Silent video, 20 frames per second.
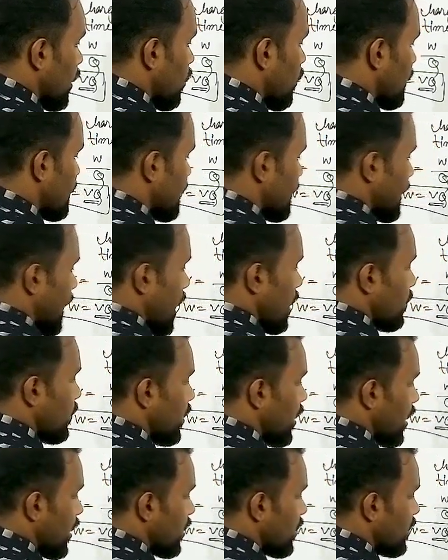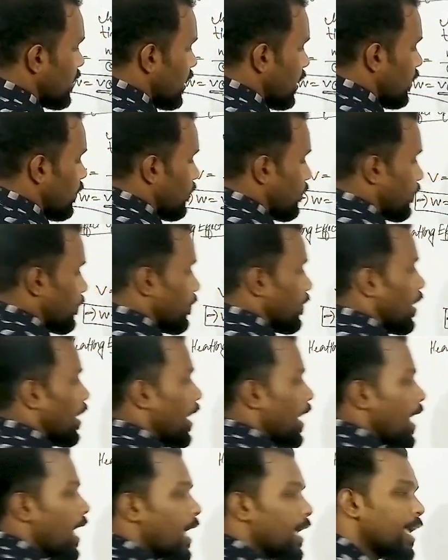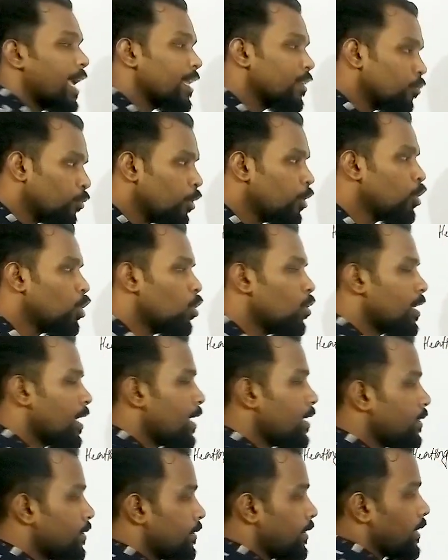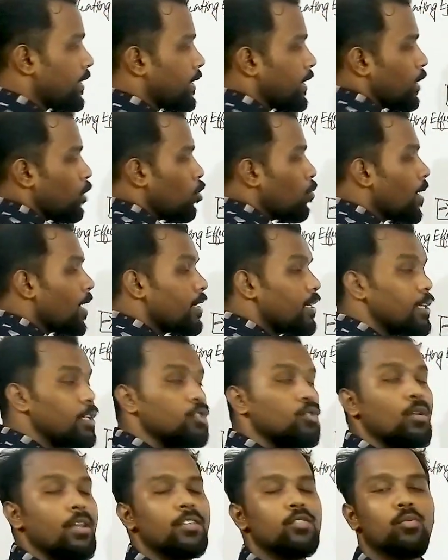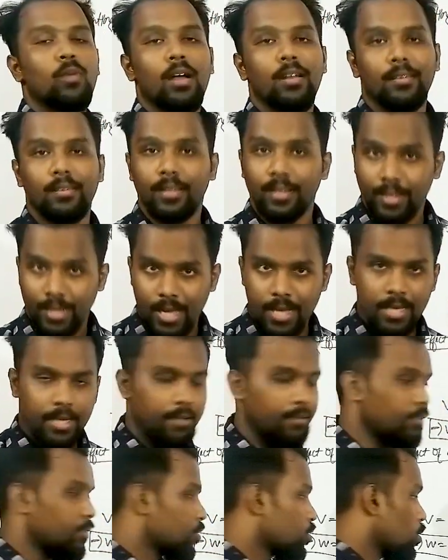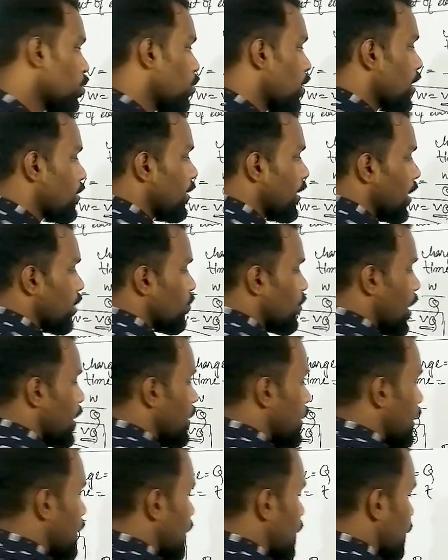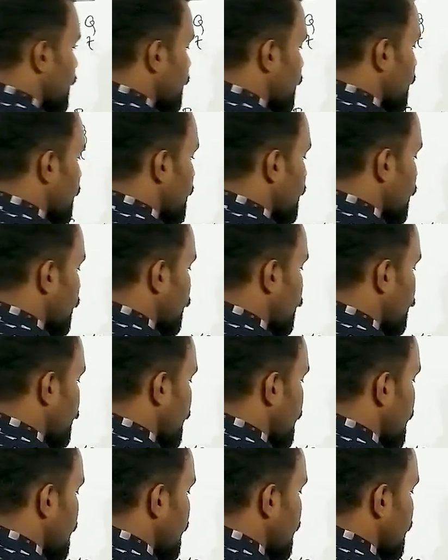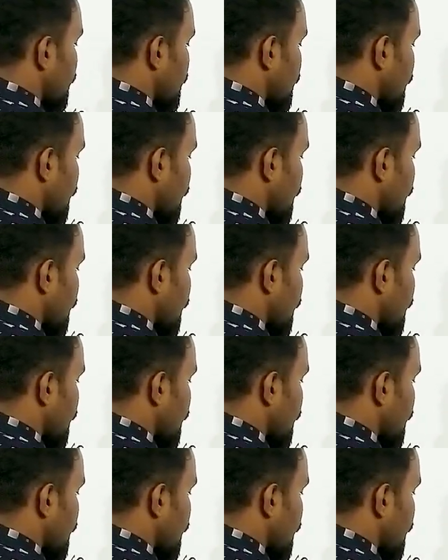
Now what is the time here? T. Again we know now that Q by T is known as what? Current. So what you can write here? Vi.